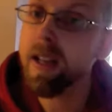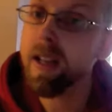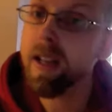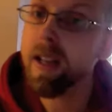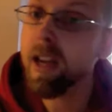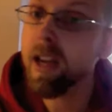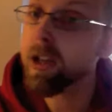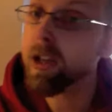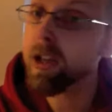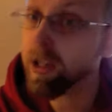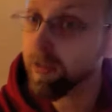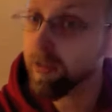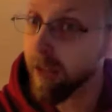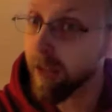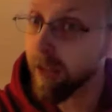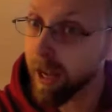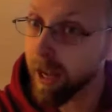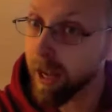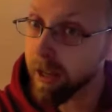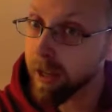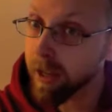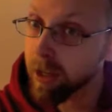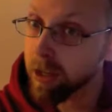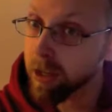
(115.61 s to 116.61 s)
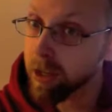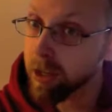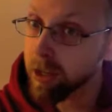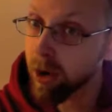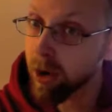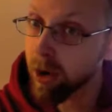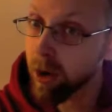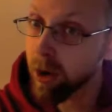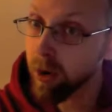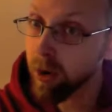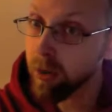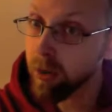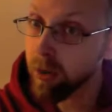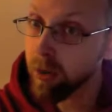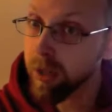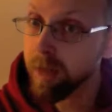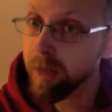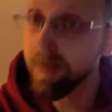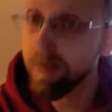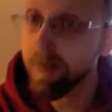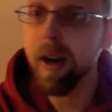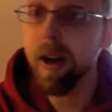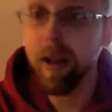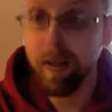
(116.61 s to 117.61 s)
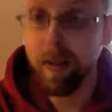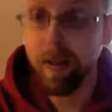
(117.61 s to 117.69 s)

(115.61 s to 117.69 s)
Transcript: nation's flag. So the American